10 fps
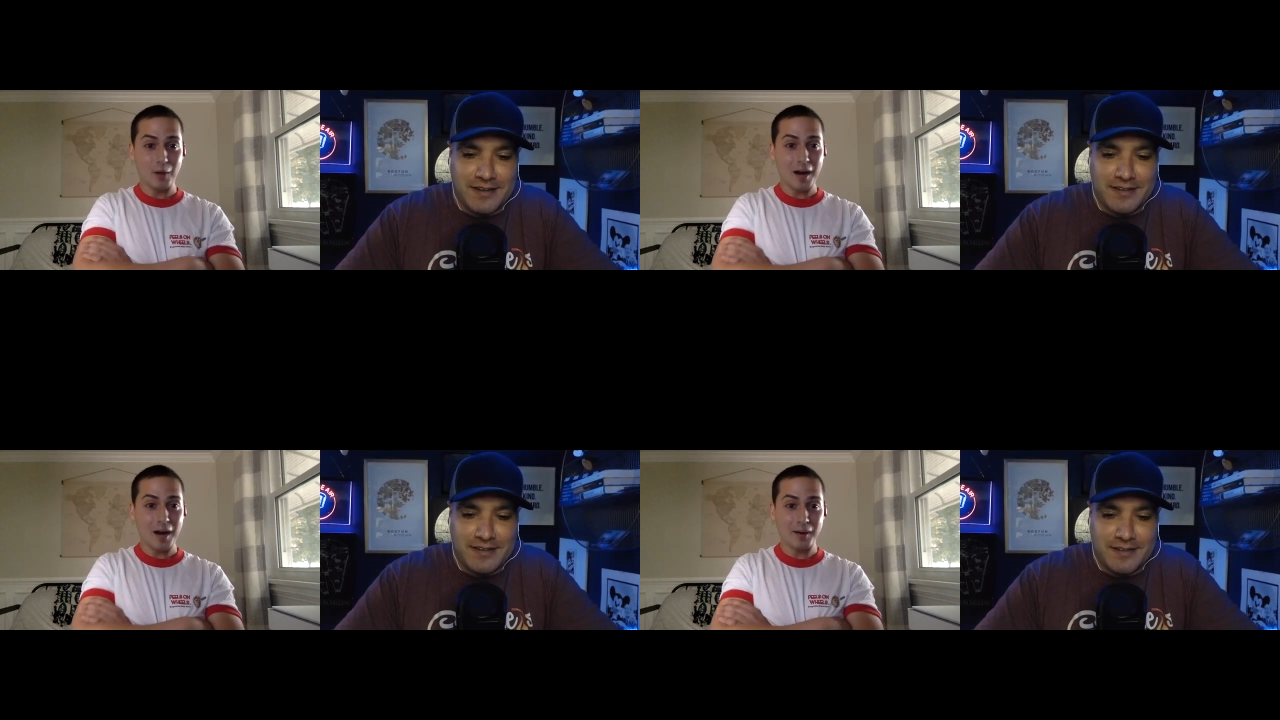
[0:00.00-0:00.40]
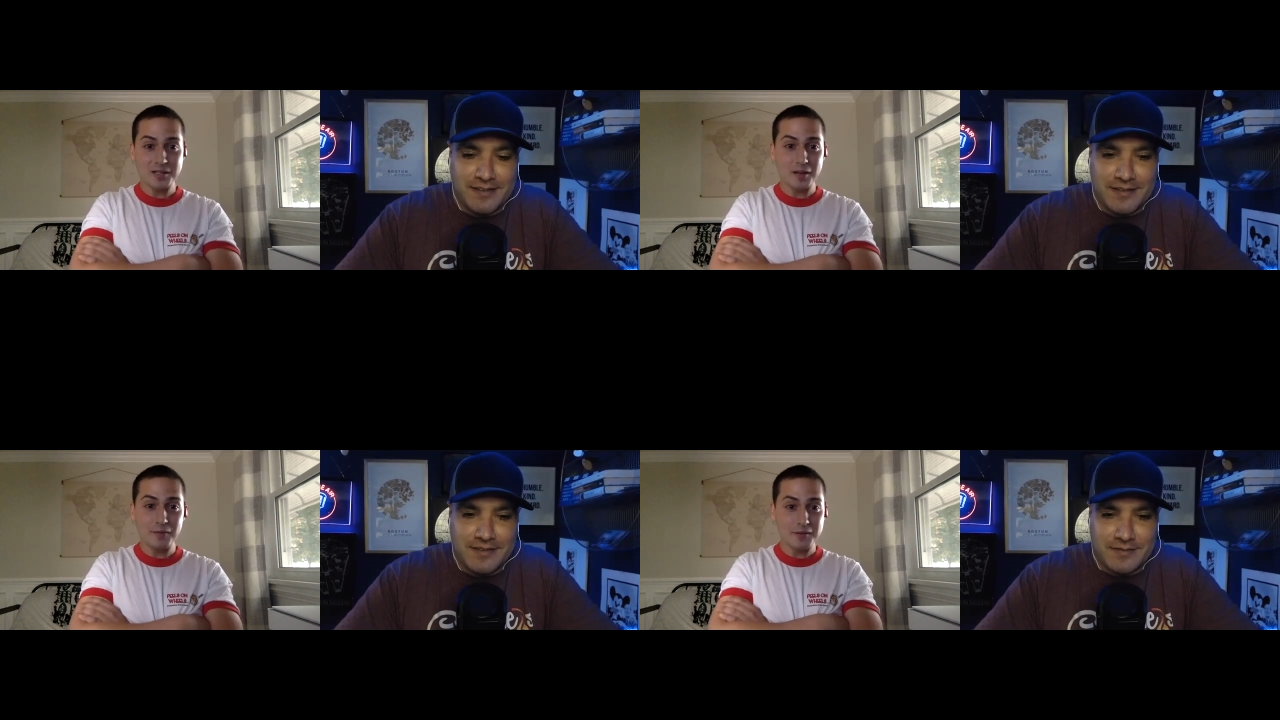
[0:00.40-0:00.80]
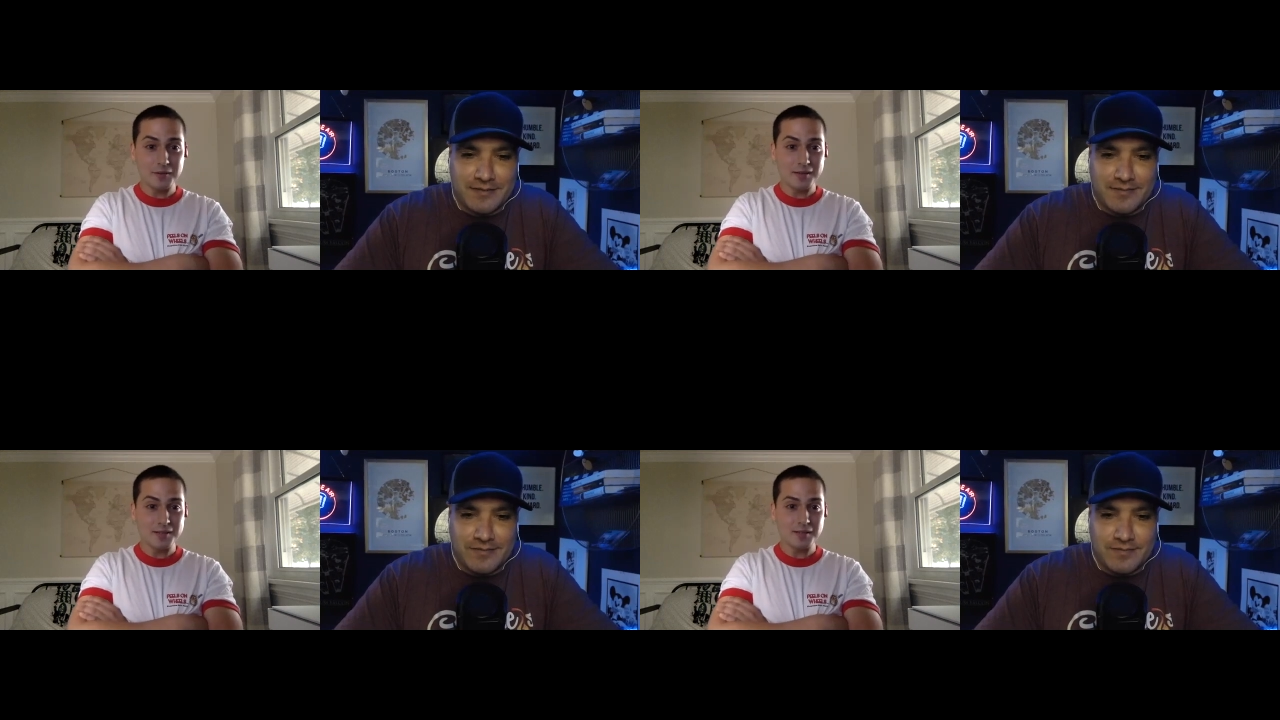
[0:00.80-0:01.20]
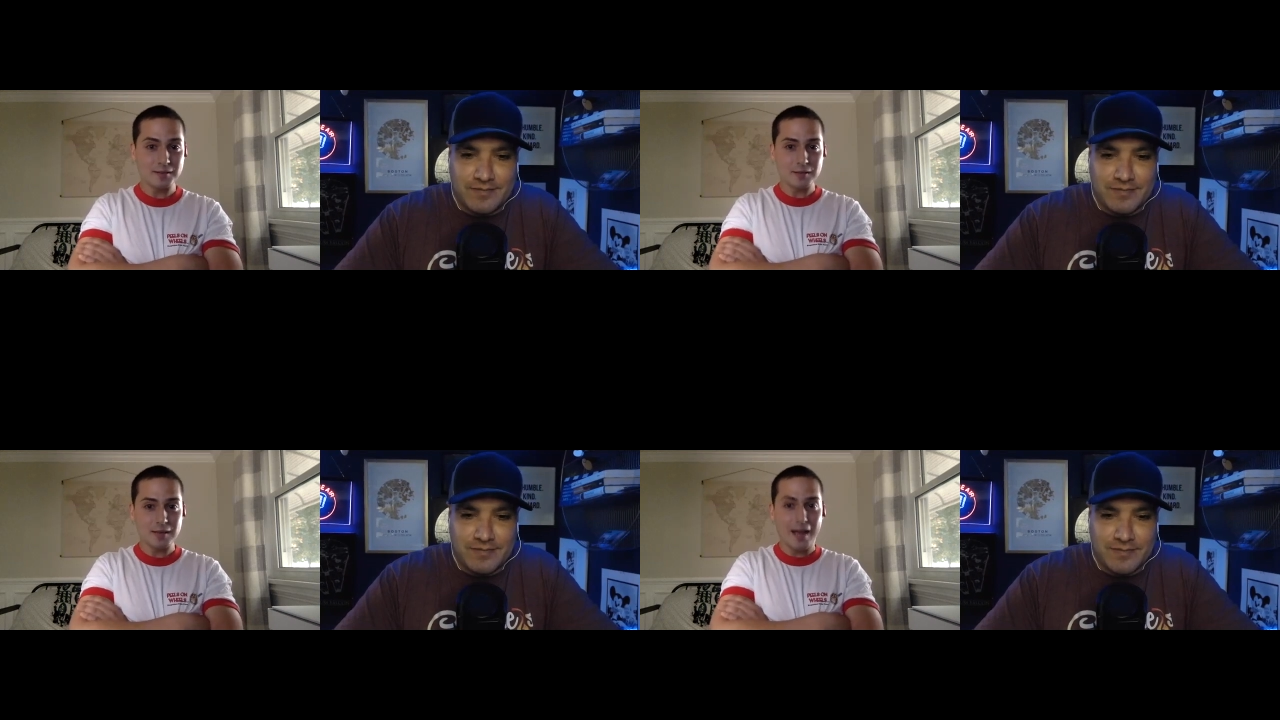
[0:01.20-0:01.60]
Speaker 1: box oven, it's
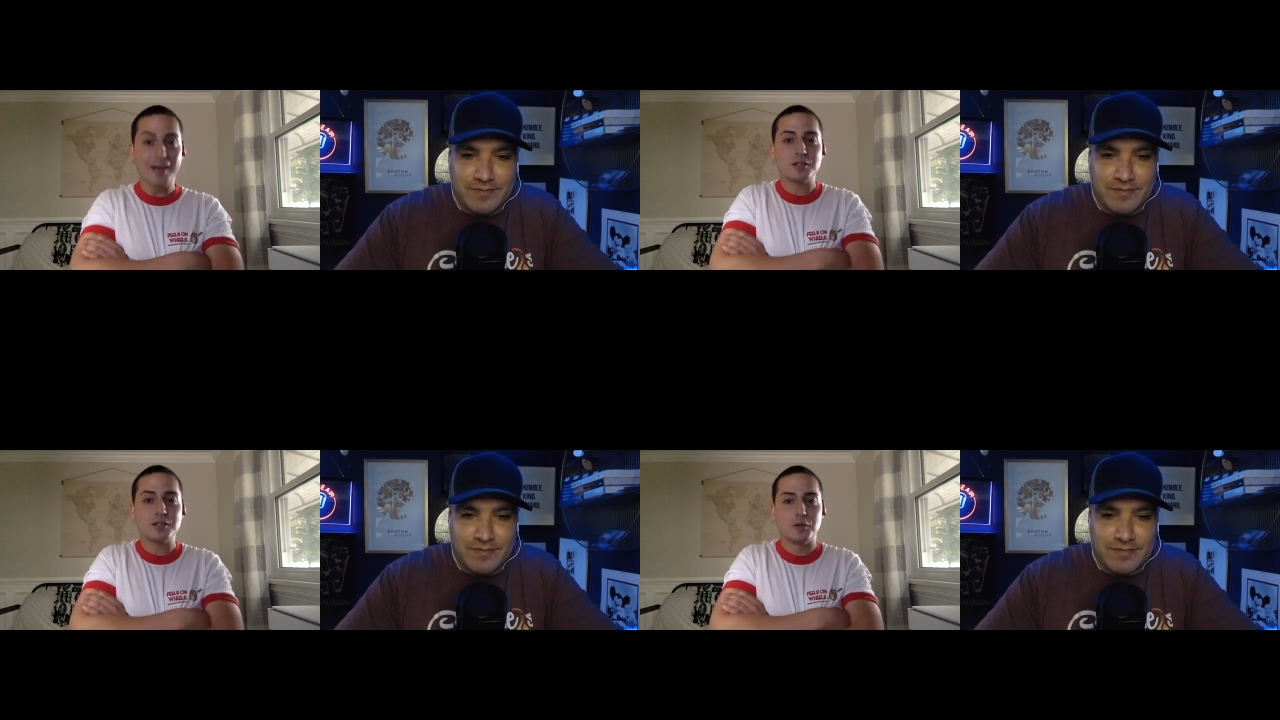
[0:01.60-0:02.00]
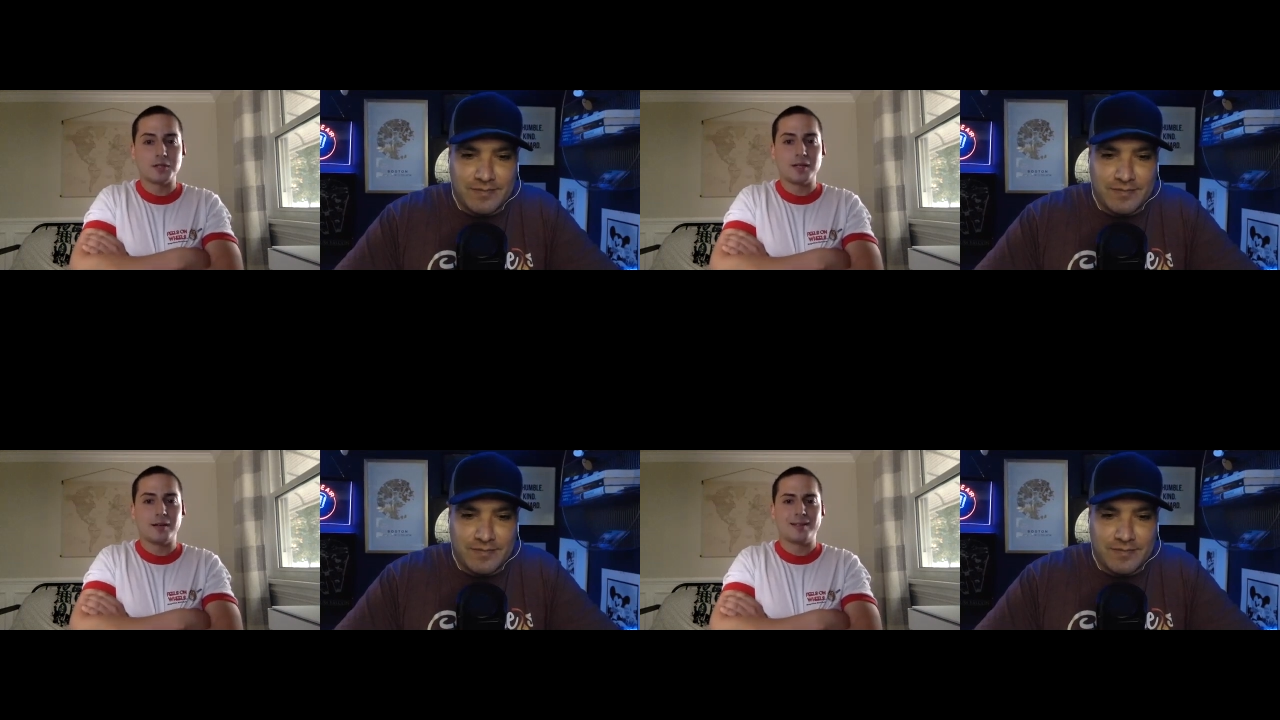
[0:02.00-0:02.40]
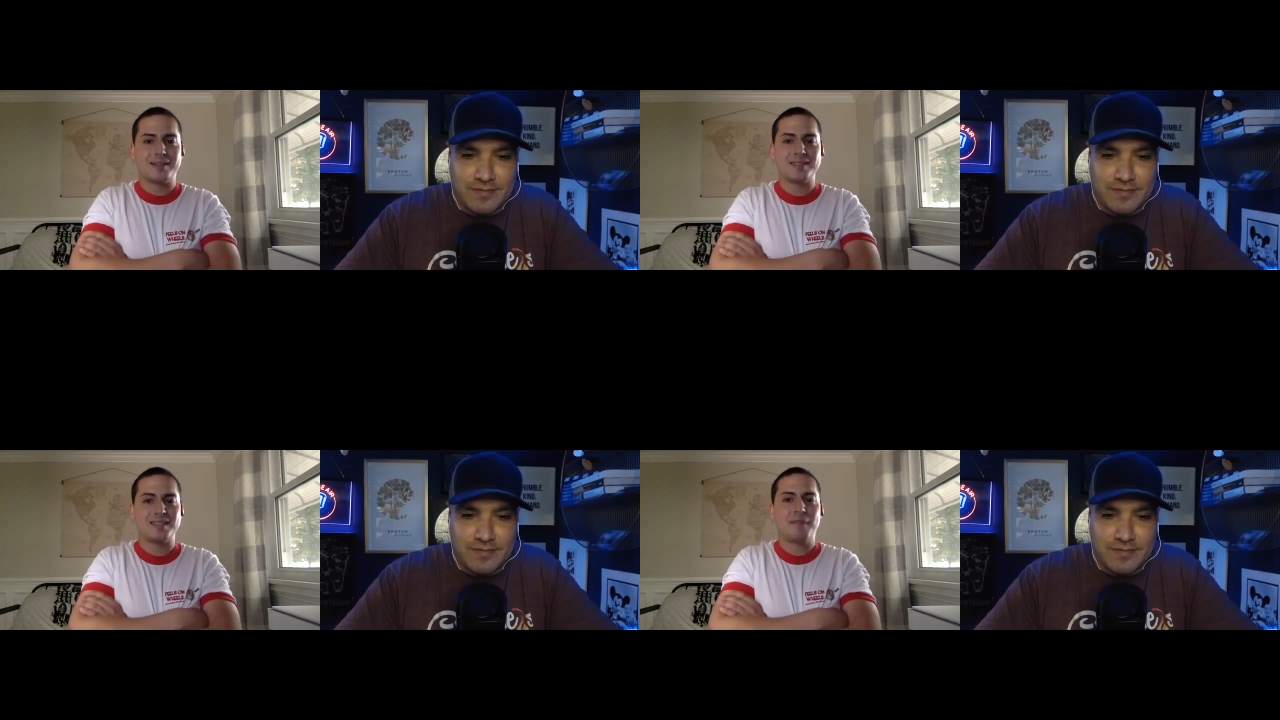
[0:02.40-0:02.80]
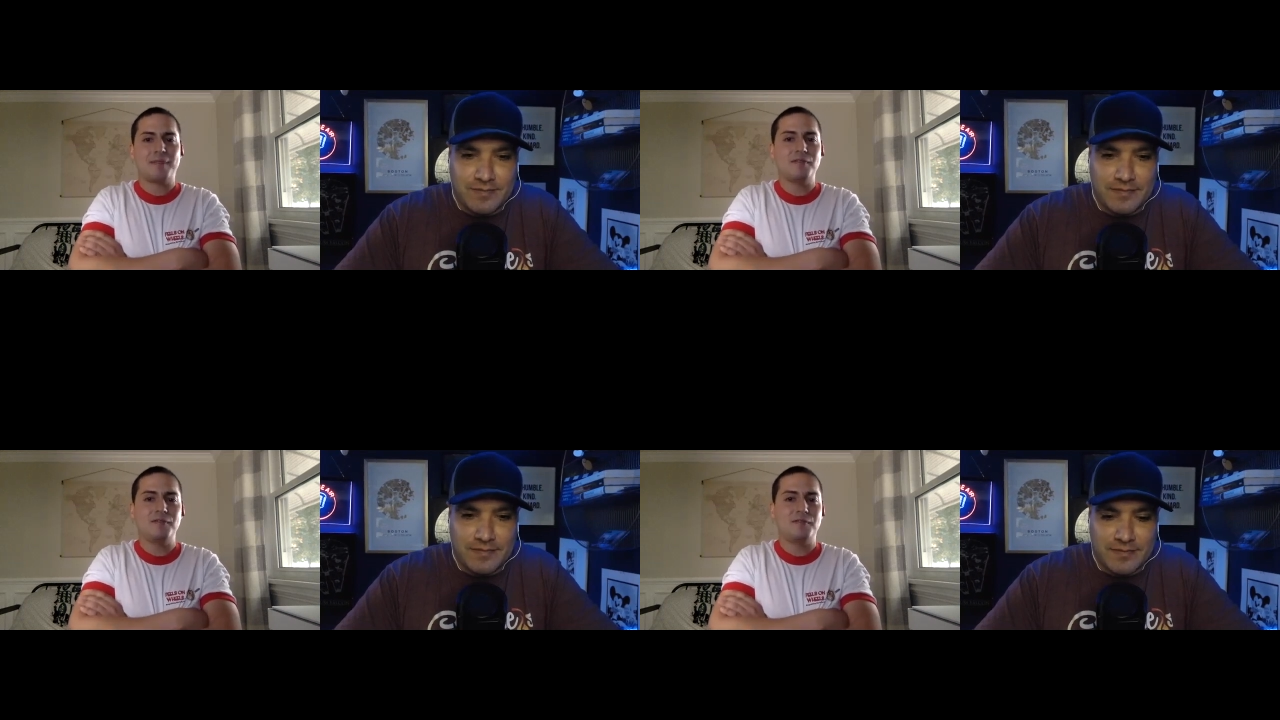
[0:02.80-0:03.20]
it's at its lowest setting, it's like
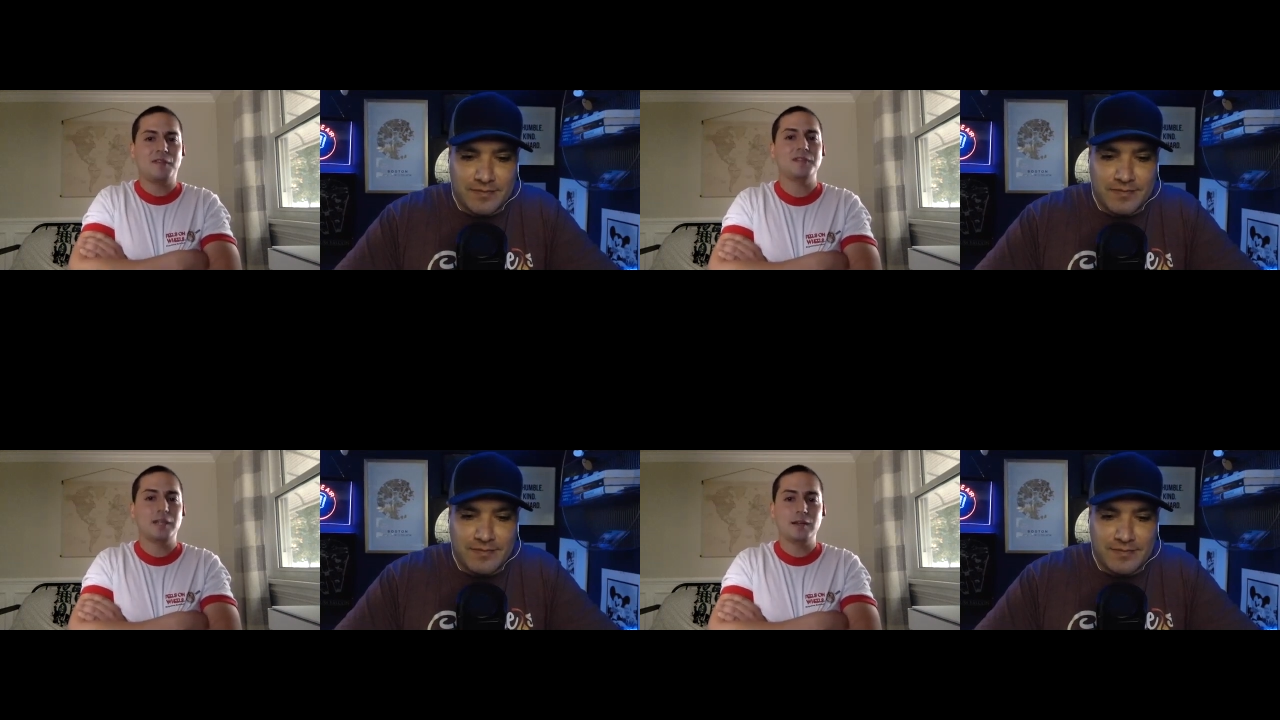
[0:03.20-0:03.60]
750.